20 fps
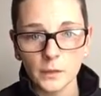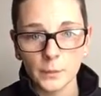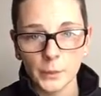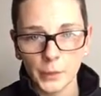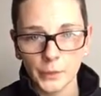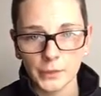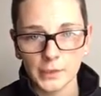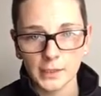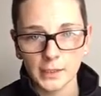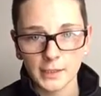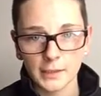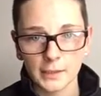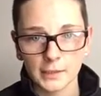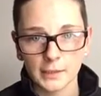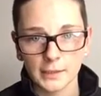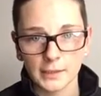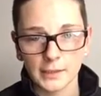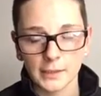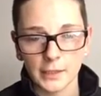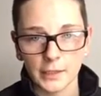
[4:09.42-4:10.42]
Post it in the
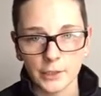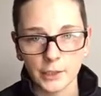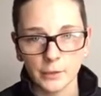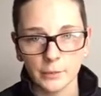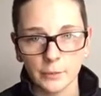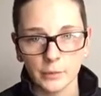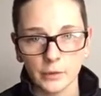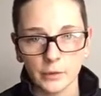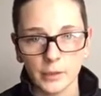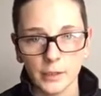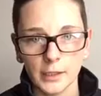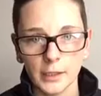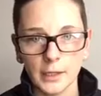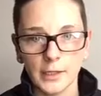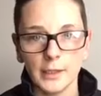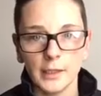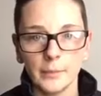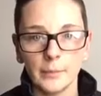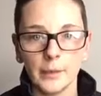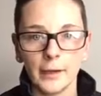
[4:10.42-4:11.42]
discussion board,
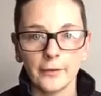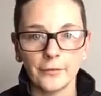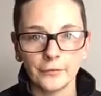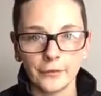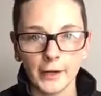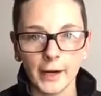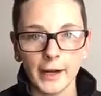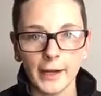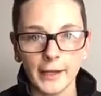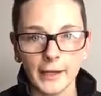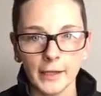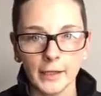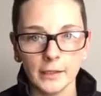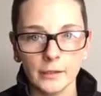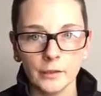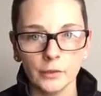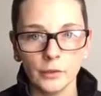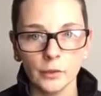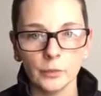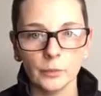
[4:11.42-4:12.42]
and then by Friday
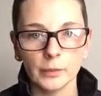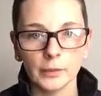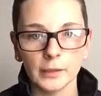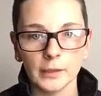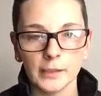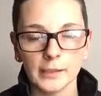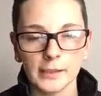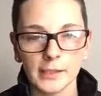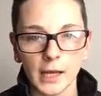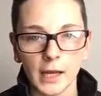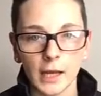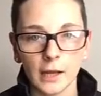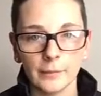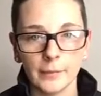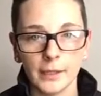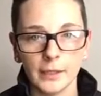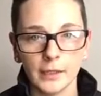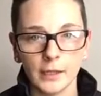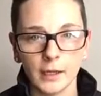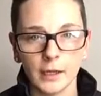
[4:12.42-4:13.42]
at noon, please
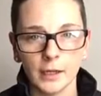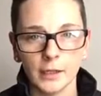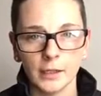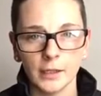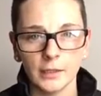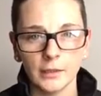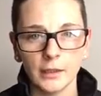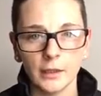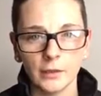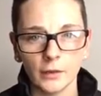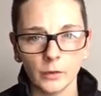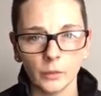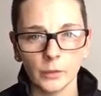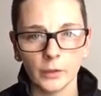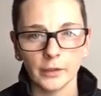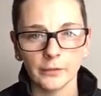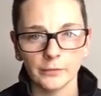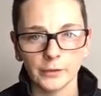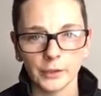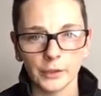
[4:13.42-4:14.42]
comment on another
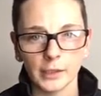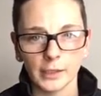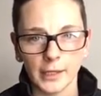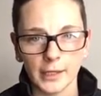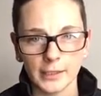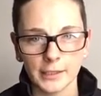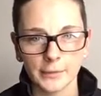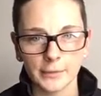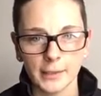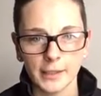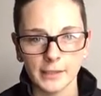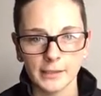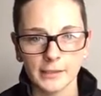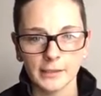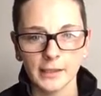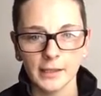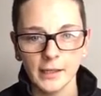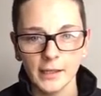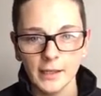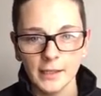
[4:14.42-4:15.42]
one of your
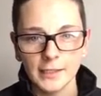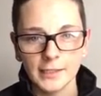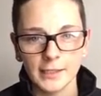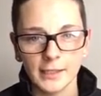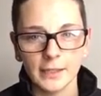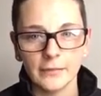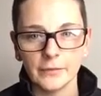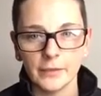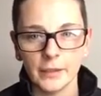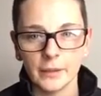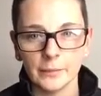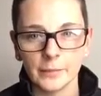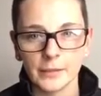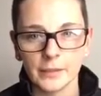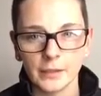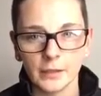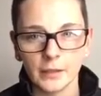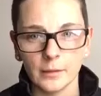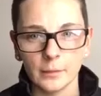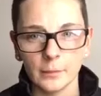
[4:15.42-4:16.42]
classmates to give them
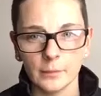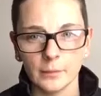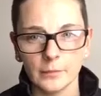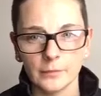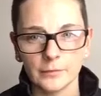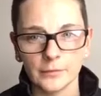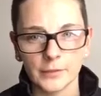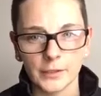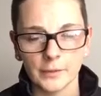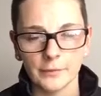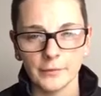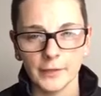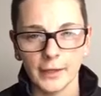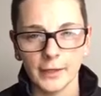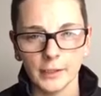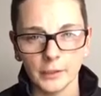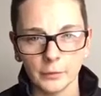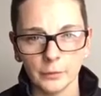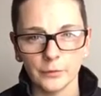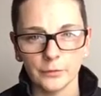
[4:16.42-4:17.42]
some
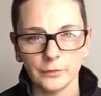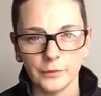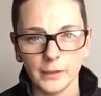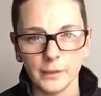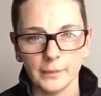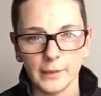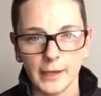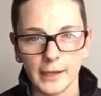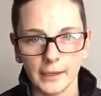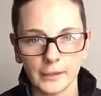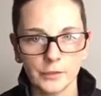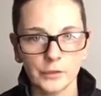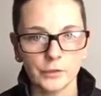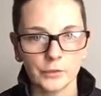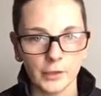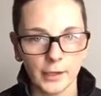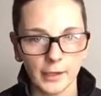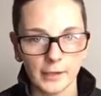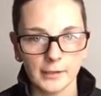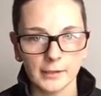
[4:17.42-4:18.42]
valuable feedback,
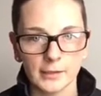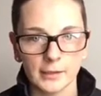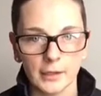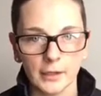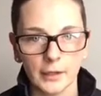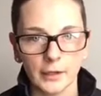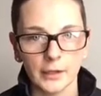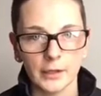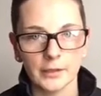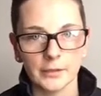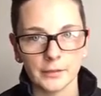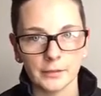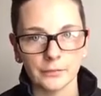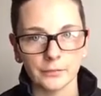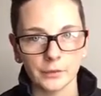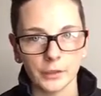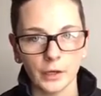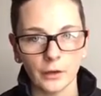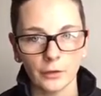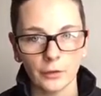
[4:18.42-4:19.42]
strengths, and areas
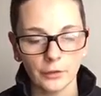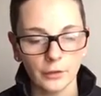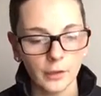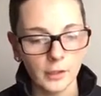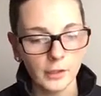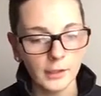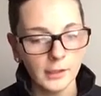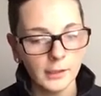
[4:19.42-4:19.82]
of growth.